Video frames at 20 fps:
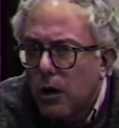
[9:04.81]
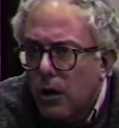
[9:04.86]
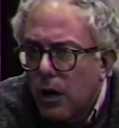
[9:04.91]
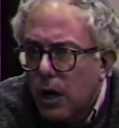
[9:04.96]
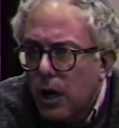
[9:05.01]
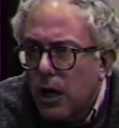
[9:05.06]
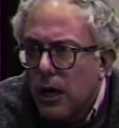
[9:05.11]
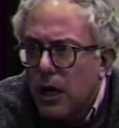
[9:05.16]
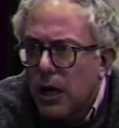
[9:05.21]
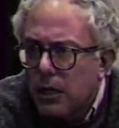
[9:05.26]
where
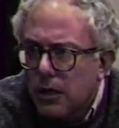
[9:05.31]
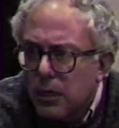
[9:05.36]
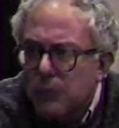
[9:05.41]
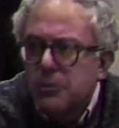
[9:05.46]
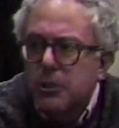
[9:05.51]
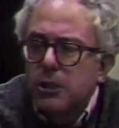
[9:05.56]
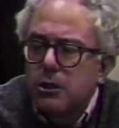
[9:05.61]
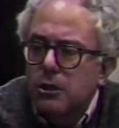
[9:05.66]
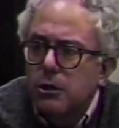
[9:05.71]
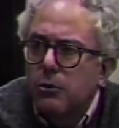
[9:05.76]
I end
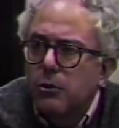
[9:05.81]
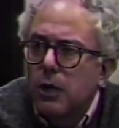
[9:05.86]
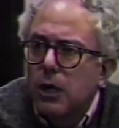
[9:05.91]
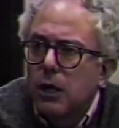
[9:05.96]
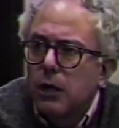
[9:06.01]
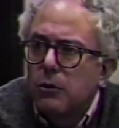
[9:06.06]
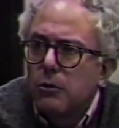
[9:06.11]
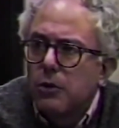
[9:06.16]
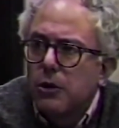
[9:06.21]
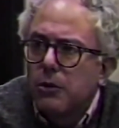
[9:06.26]
up
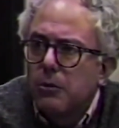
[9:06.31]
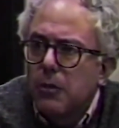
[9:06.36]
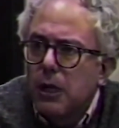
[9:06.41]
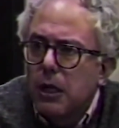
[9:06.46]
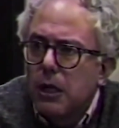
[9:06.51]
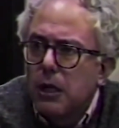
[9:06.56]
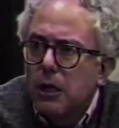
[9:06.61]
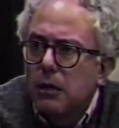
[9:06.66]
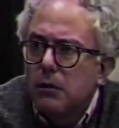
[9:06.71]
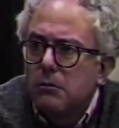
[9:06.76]
disagreeing with
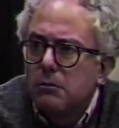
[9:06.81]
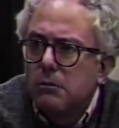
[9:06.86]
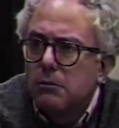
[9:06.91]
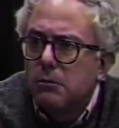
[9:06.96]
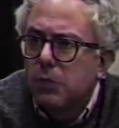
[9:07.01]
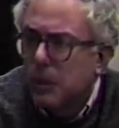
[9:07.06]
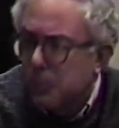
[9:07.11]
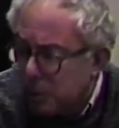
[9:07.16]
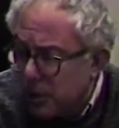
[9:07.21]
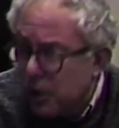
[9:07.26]
many
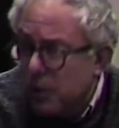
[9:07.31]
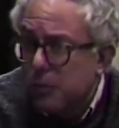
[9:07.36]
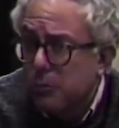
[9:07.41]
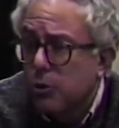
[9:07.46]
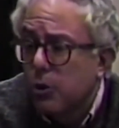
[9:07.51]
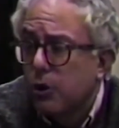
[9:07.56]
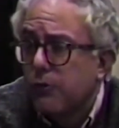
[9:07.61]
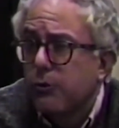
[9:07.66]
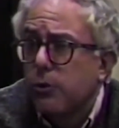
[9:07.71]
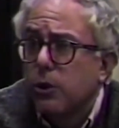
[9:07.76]
people on the
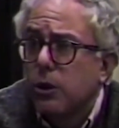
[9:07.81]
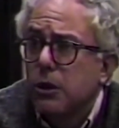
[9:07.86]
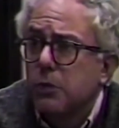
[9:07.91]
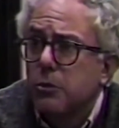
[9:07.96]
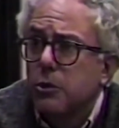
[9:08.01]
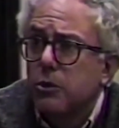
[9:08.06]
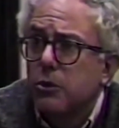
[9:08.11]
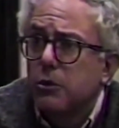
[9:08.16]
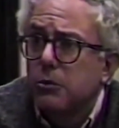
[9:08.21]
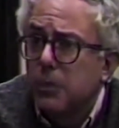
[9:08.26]
Board of
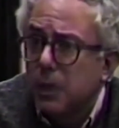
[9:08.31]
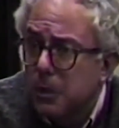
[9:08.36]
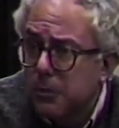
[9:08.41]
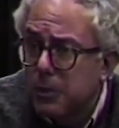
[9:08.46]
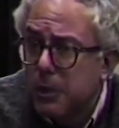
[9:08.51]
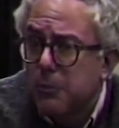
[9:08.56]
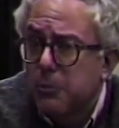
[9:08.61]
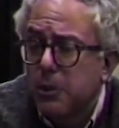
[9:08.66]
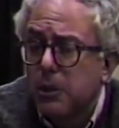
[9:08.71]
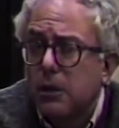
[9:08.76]
Aldermen or many
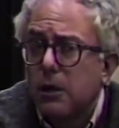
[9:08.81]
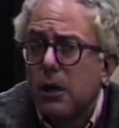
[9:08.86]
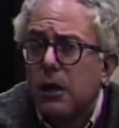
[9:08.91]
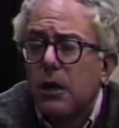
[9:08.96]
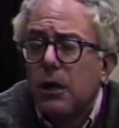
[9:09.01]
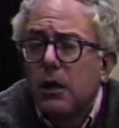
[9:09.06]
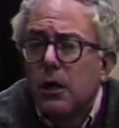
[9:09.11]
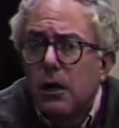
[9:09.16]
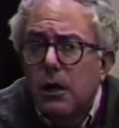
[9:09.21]
people